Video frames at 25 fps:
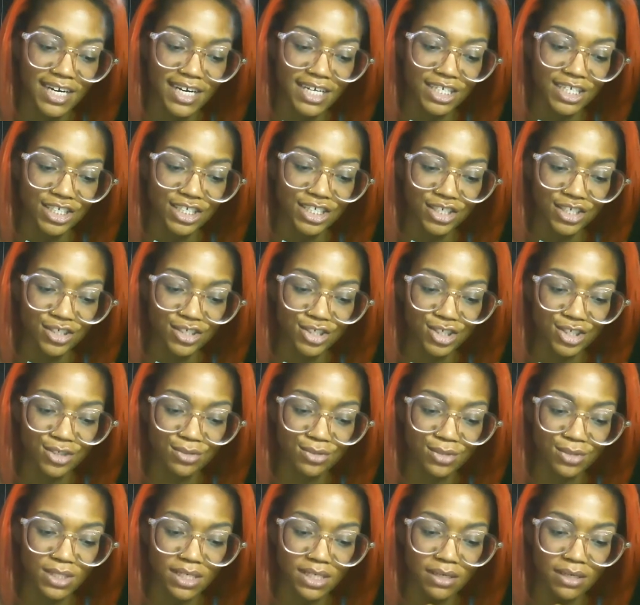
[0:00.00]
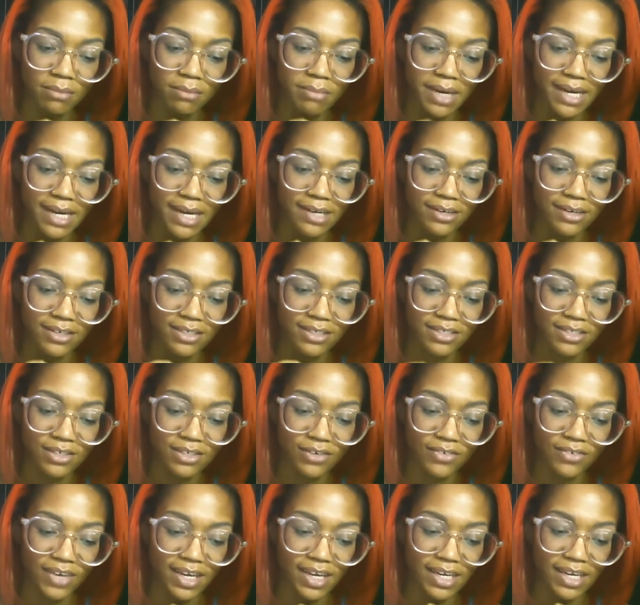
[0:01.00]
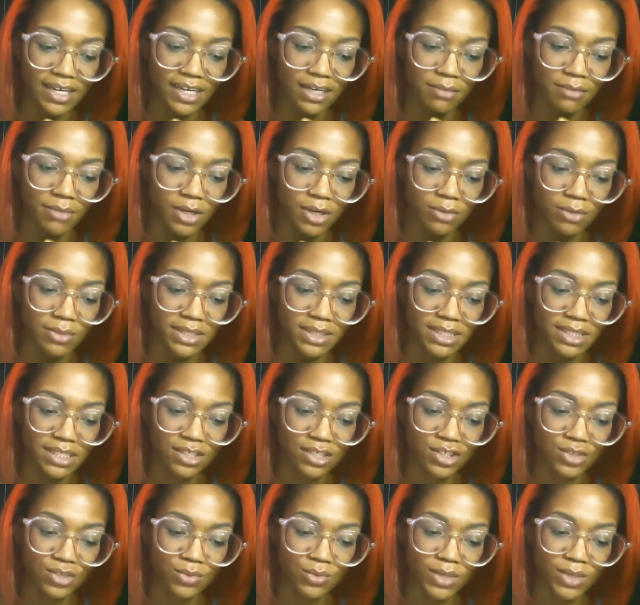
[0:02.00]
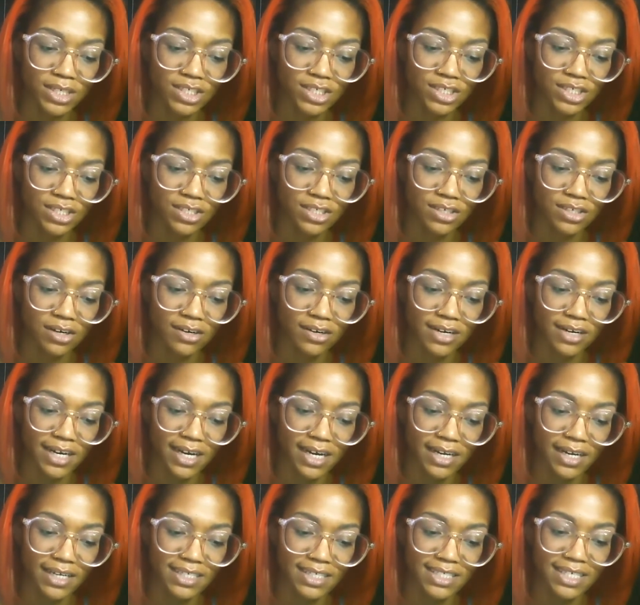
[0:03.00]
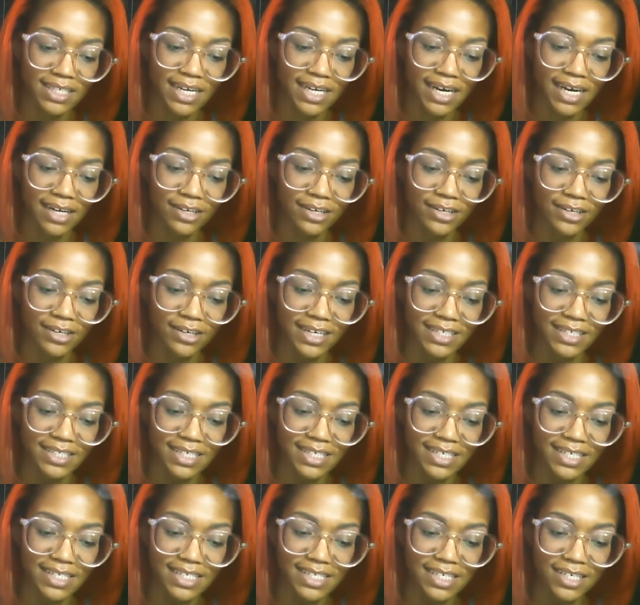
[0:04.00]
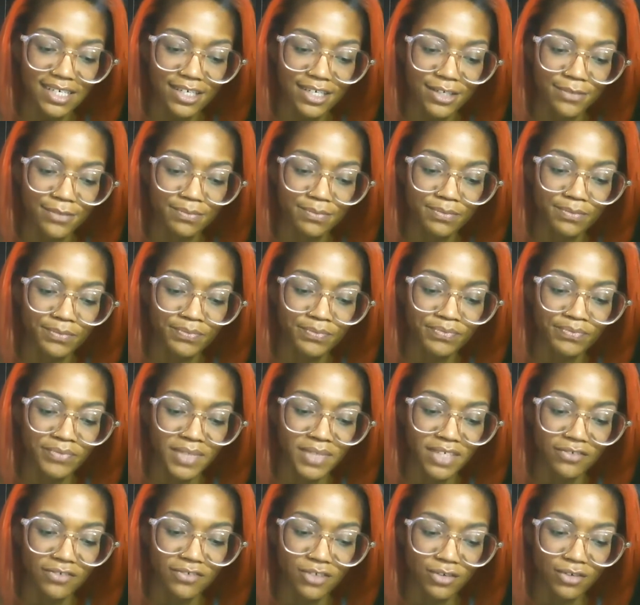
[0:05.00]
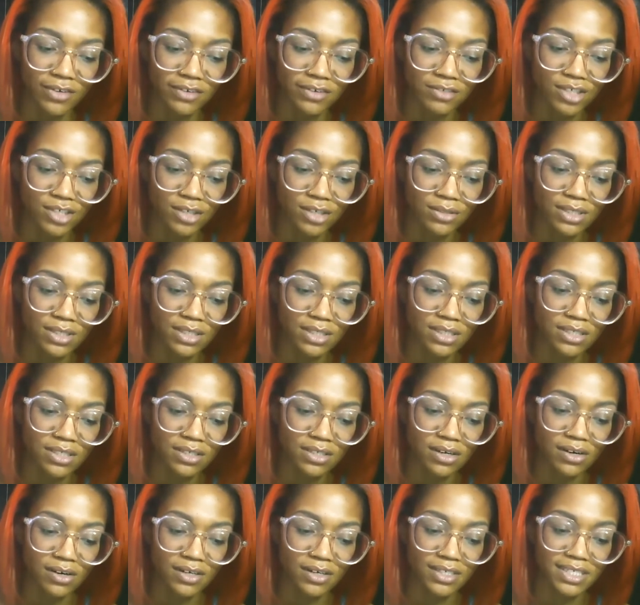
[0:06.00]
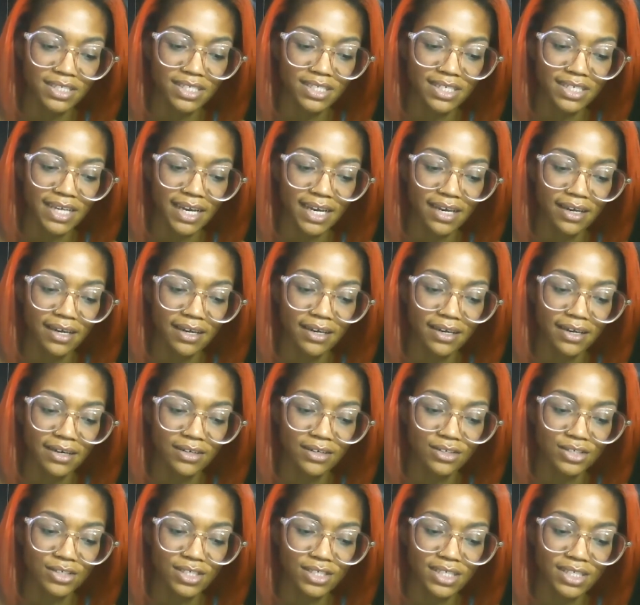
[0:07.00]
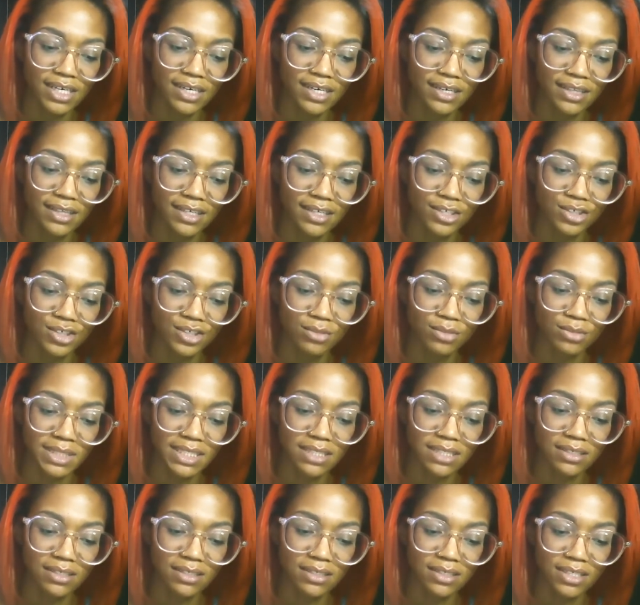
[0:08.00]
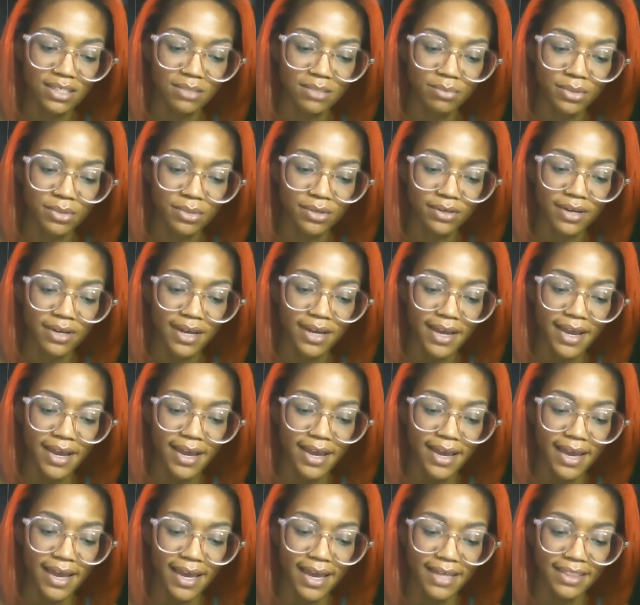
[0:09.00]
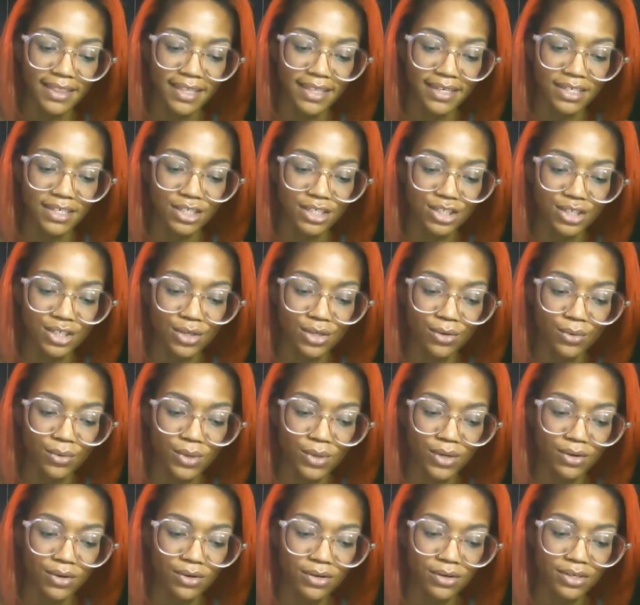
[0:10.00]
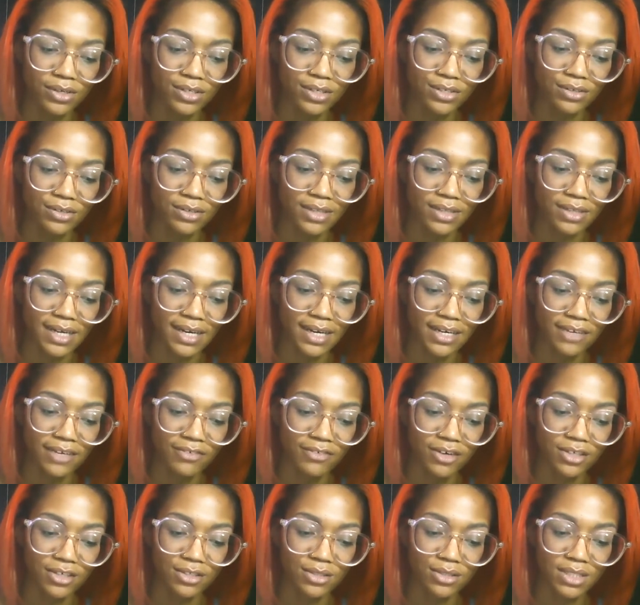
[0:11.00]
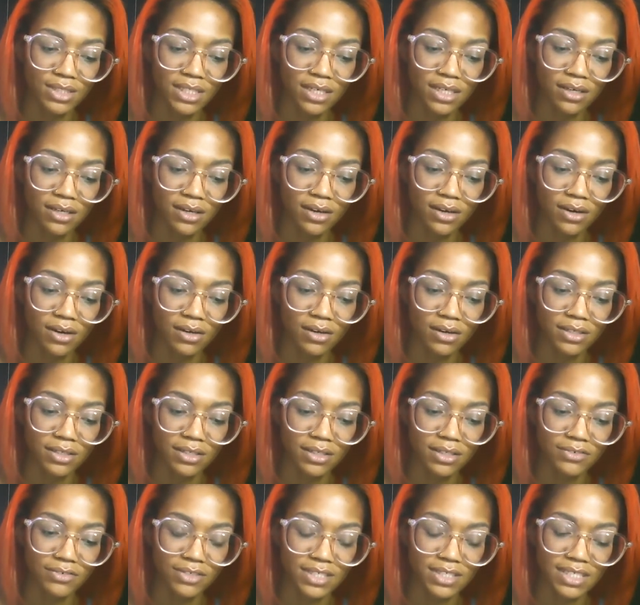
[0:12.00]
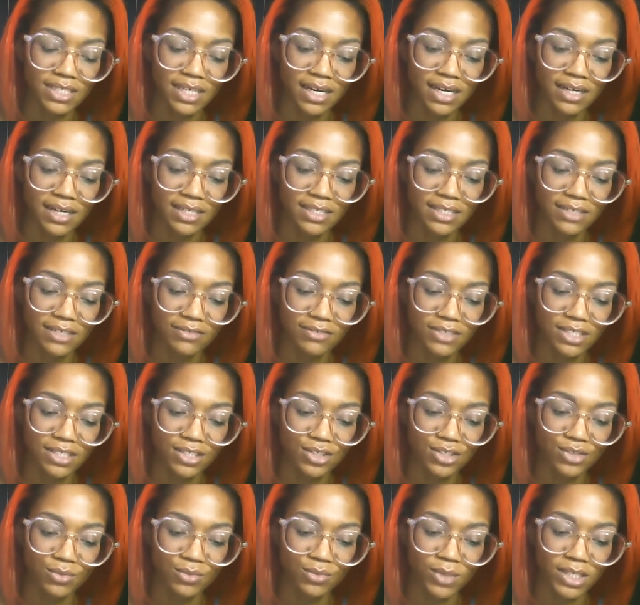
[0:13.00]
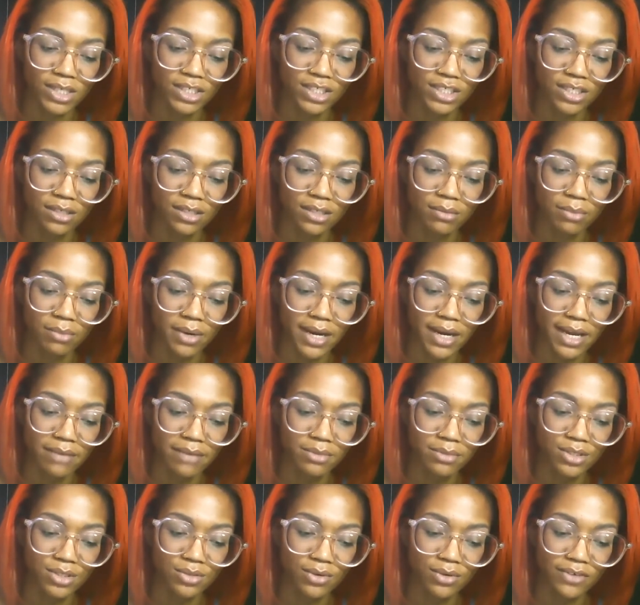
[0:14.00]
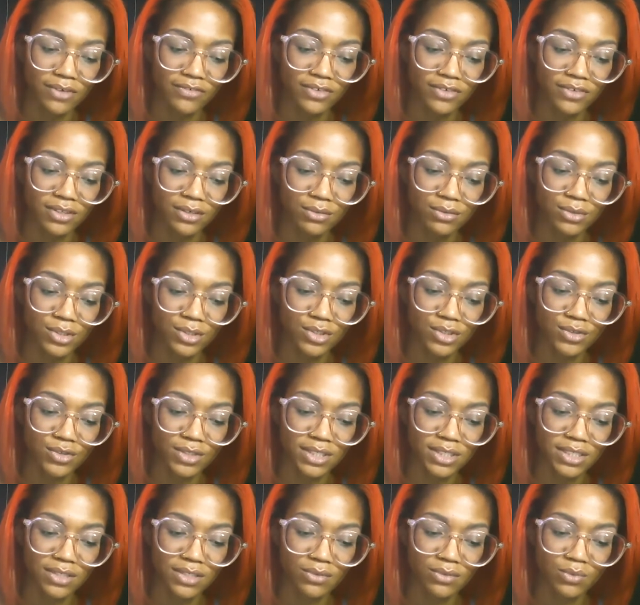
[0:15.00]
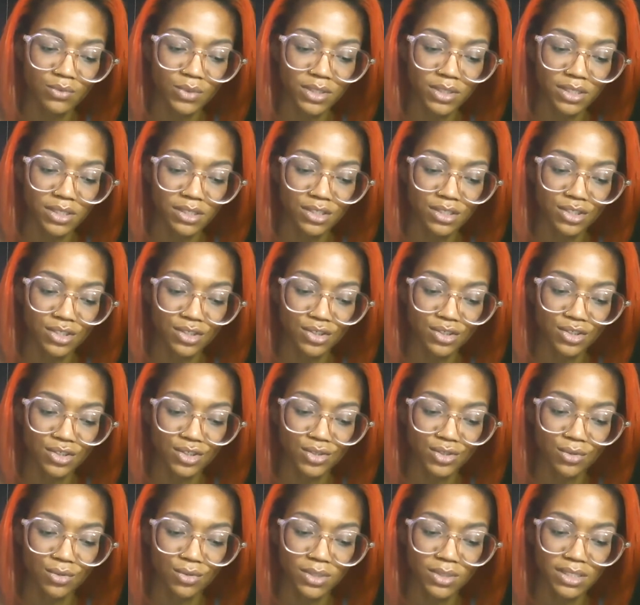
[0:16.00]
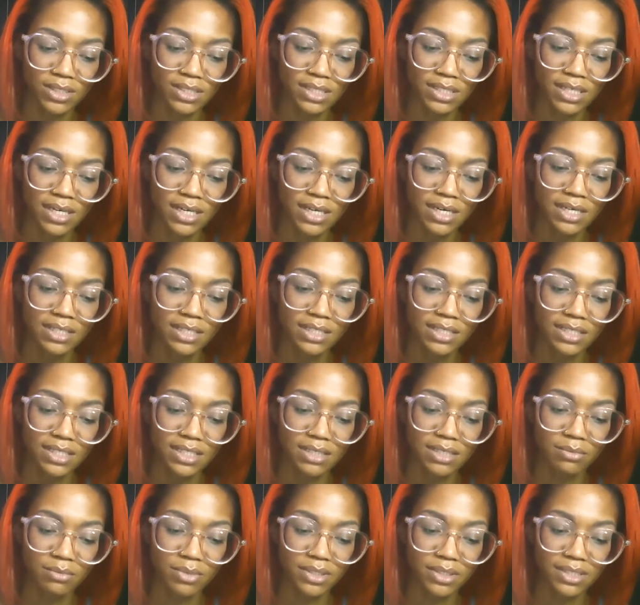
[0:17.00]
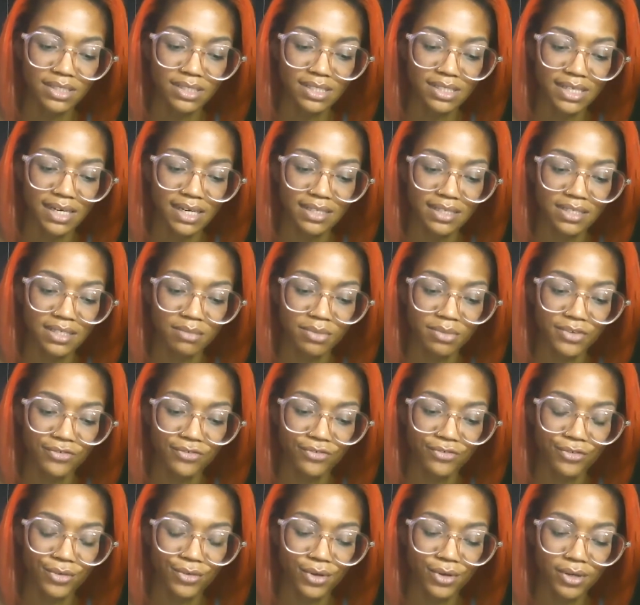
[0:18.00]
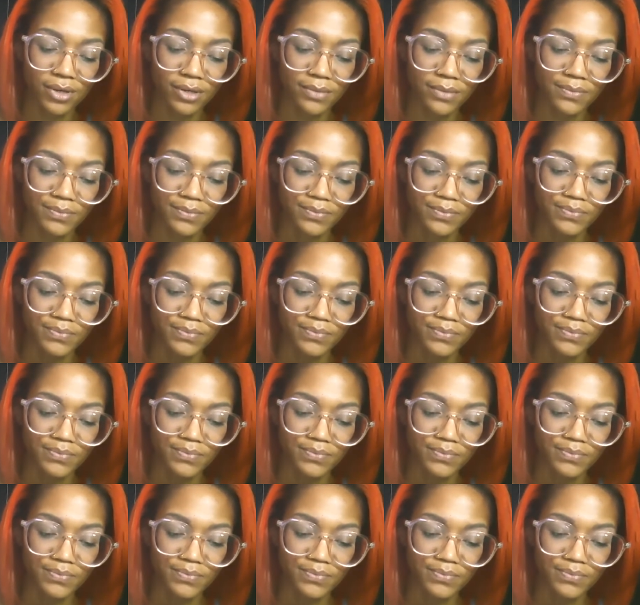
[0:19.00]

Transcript: She can choose to unbind herself at any moment. Situations are not as dire as they seem. If you have chosen this card today, understand that you must look deeper at things going on in your life? Are you seeing all the different sides of a situation? Perhaps you are feeling restricted when it is your choice to simply decide to be free.